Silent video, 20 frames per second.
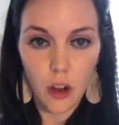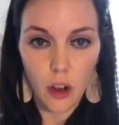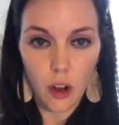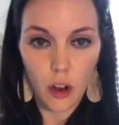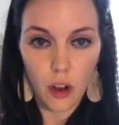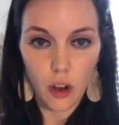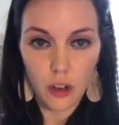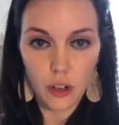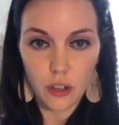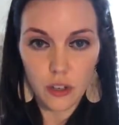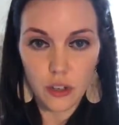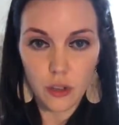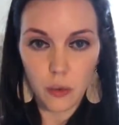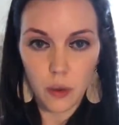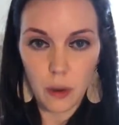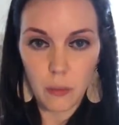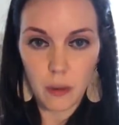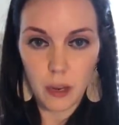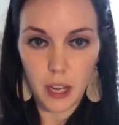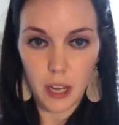our
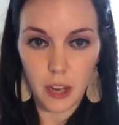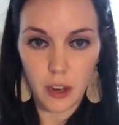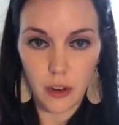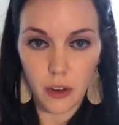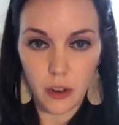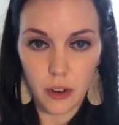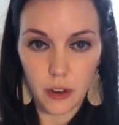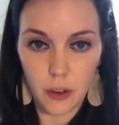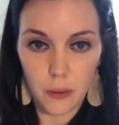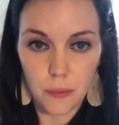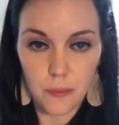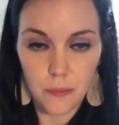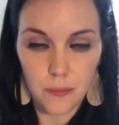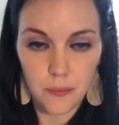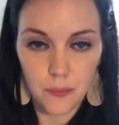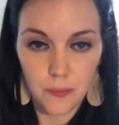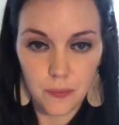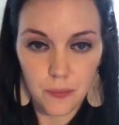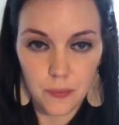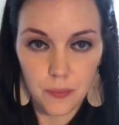ceramic egg cooker.
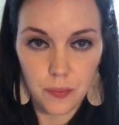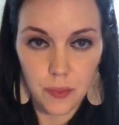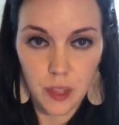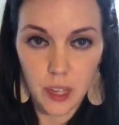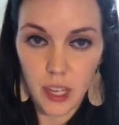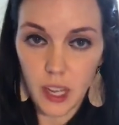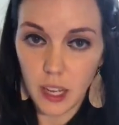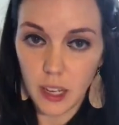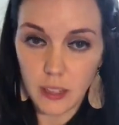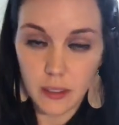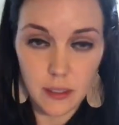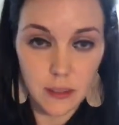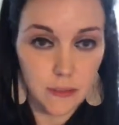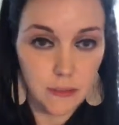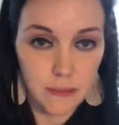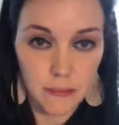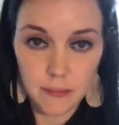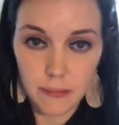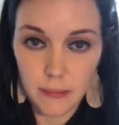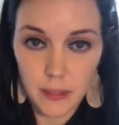Guys,
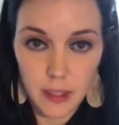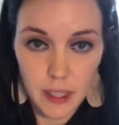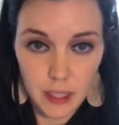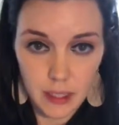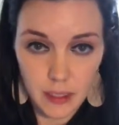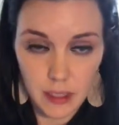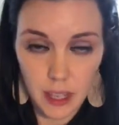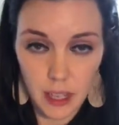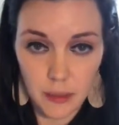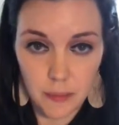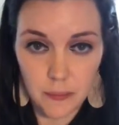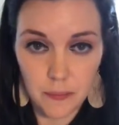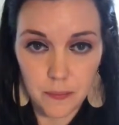this thing